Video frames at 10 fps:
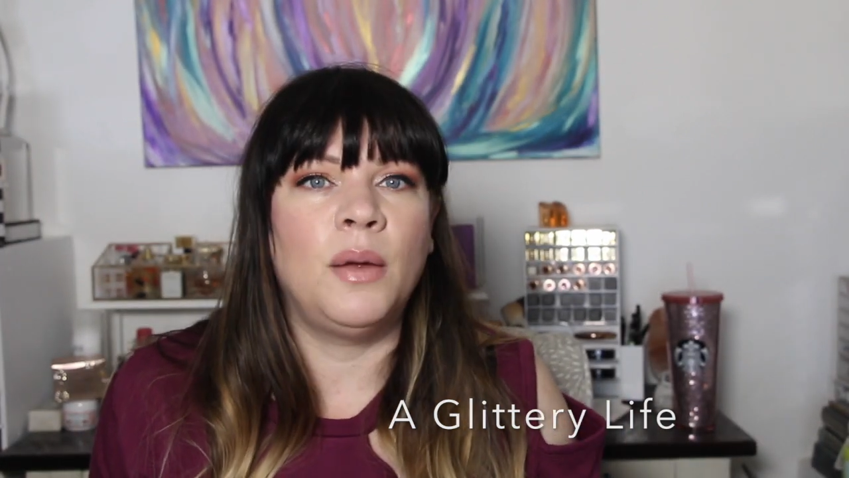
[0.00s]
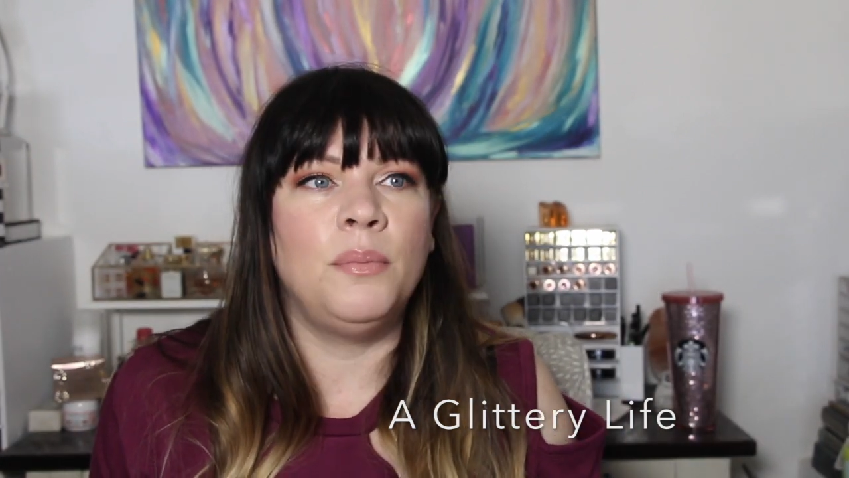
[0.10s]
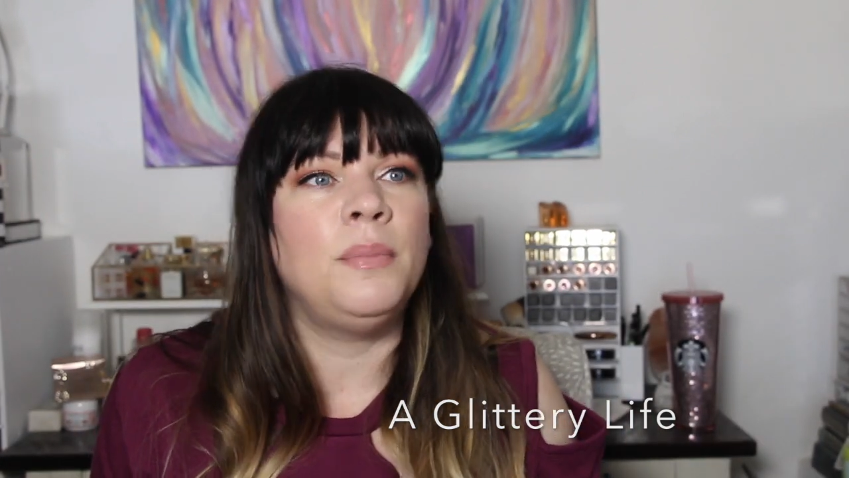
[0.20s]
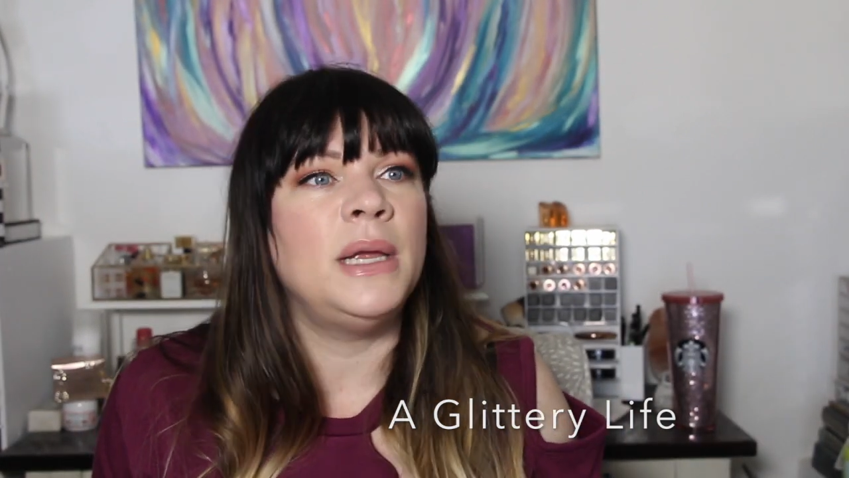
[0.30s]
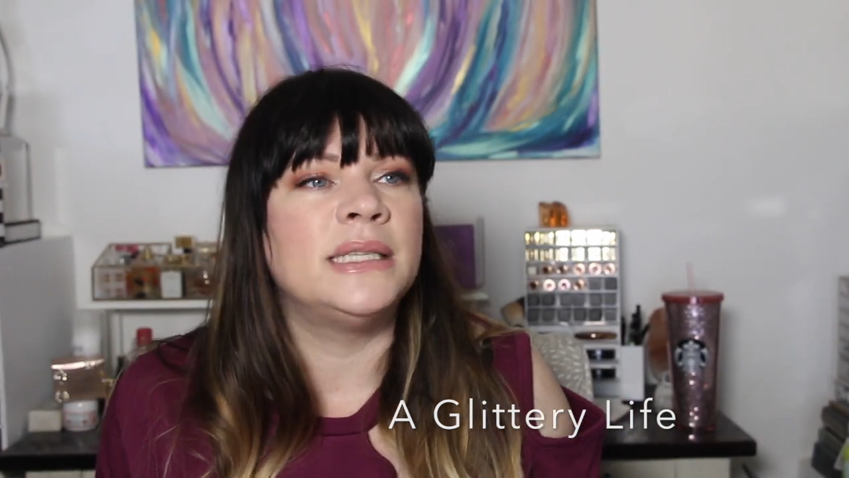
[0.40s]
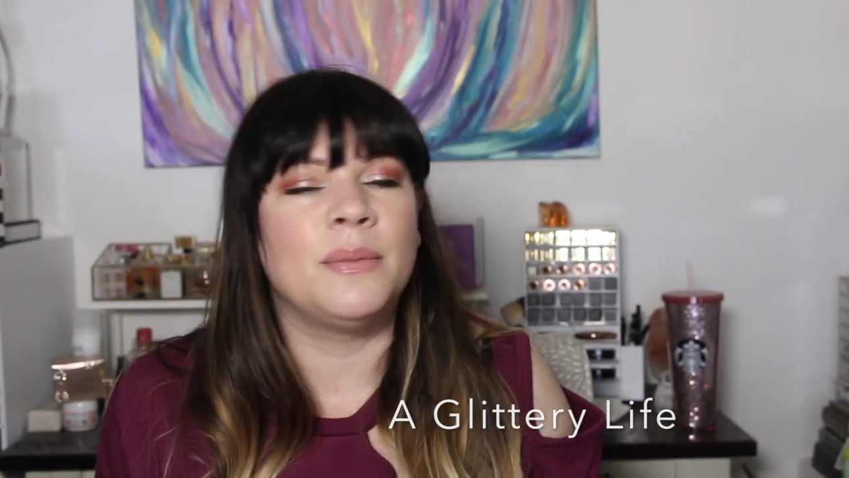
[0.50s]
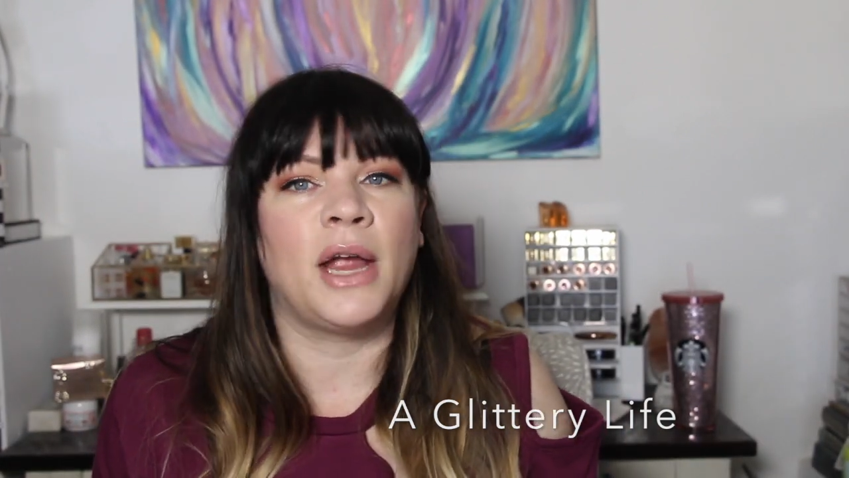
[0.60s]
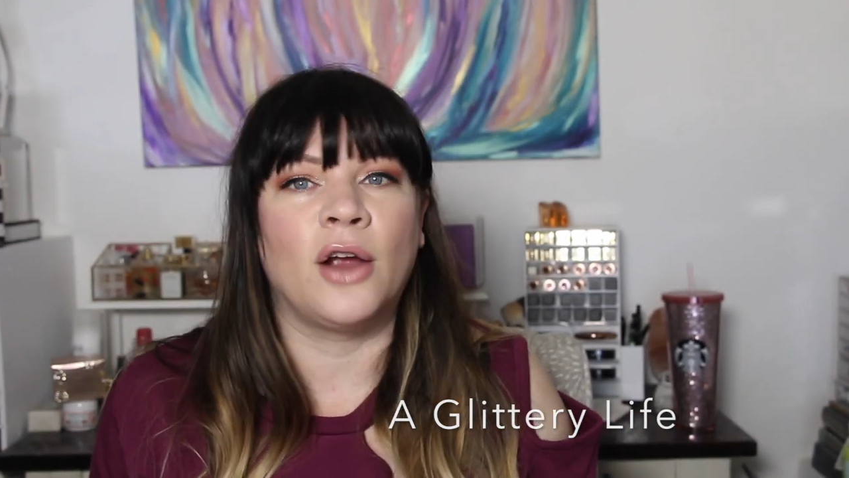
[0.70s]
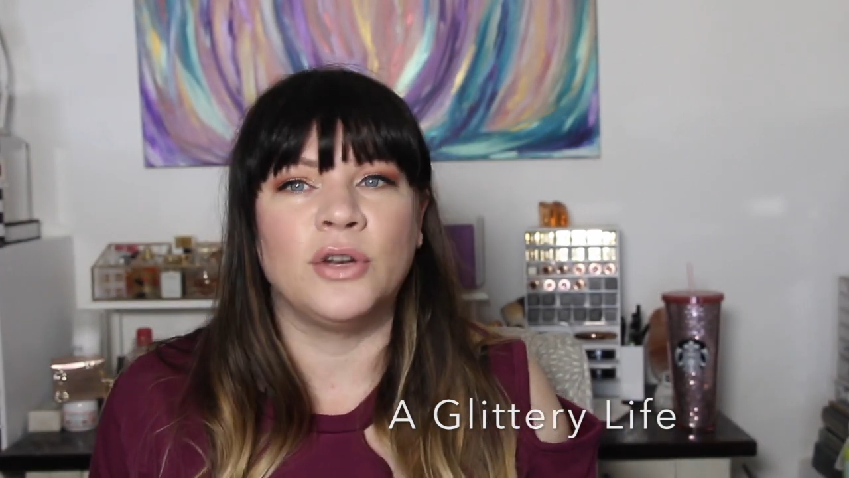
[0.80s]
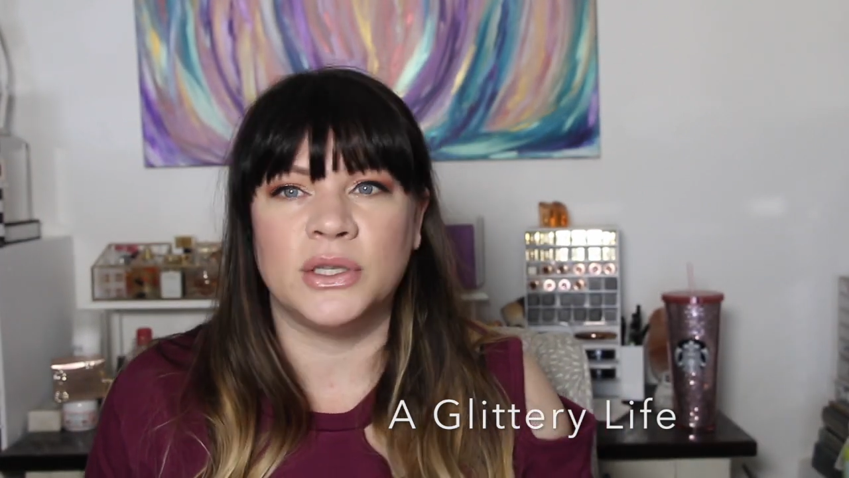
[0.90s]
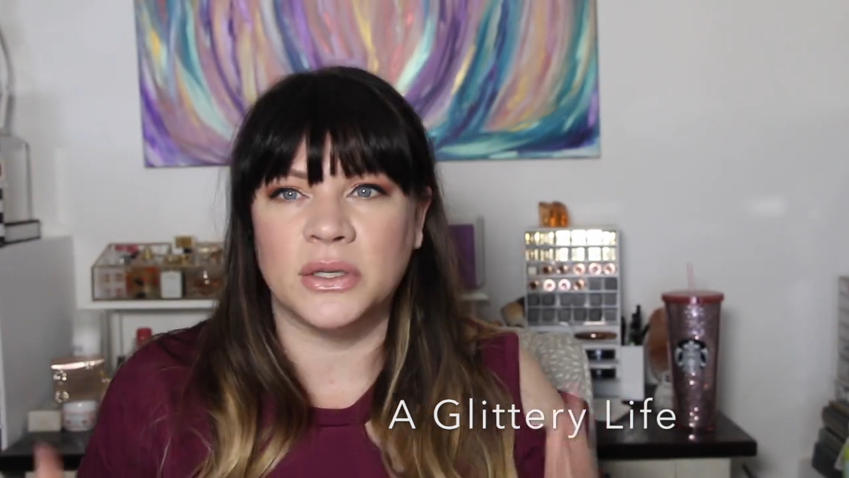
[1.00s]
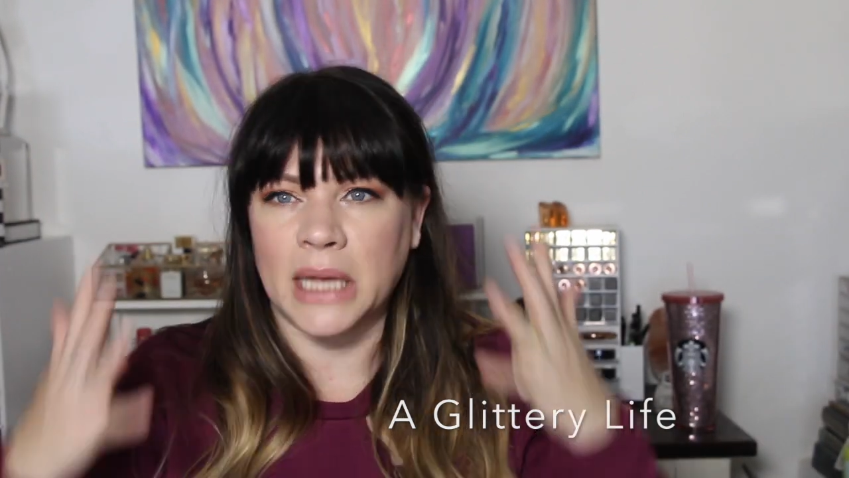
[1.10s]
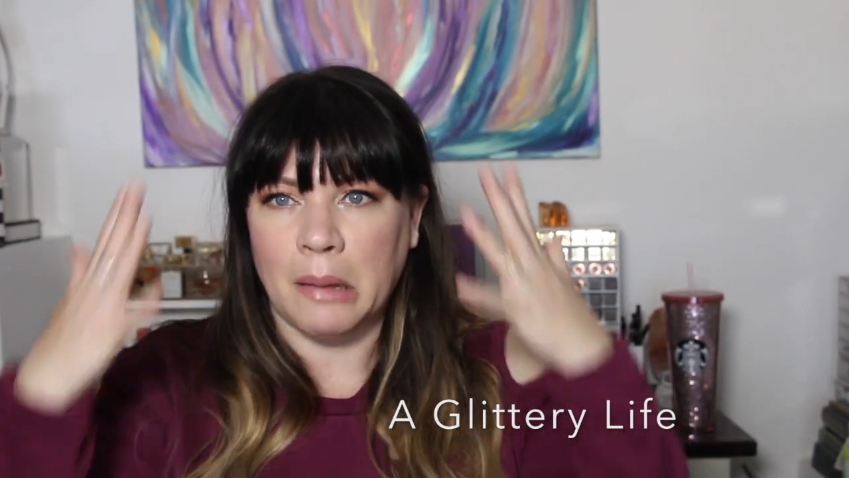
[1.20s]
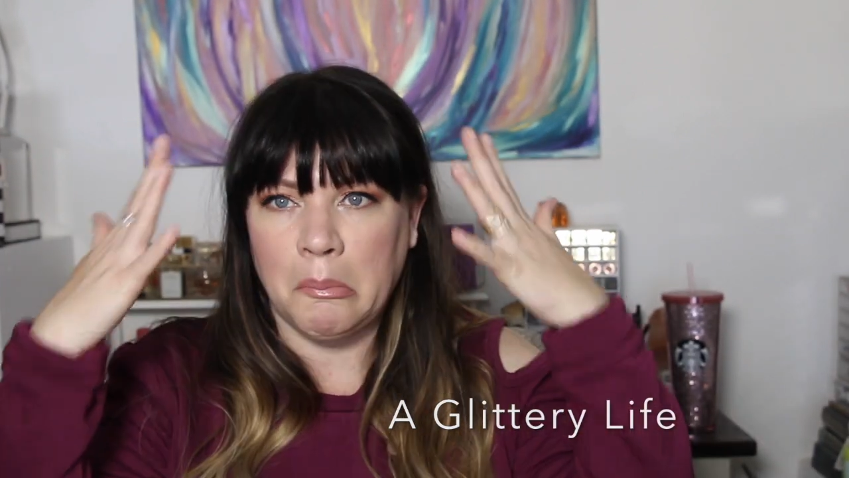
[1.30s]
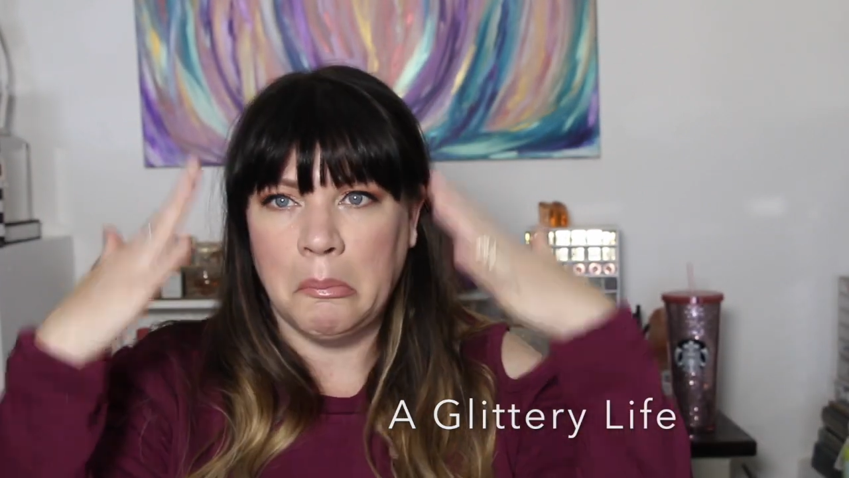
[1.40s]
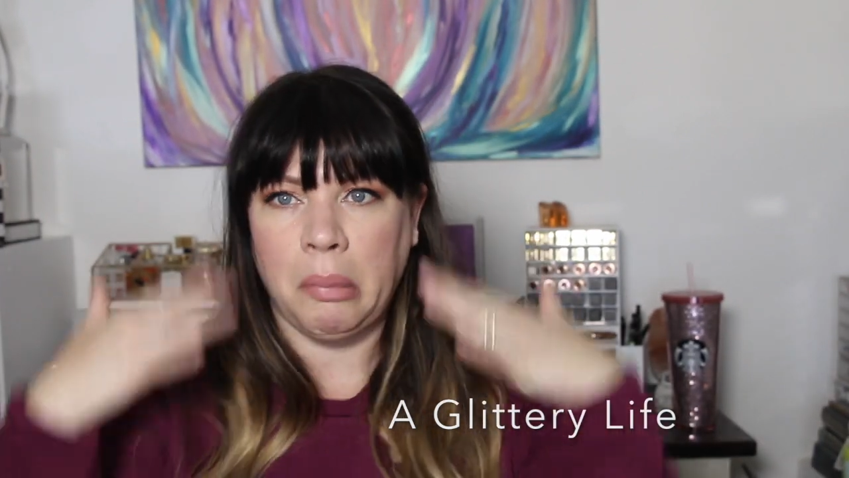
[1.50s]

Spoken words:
means that my hair just looks like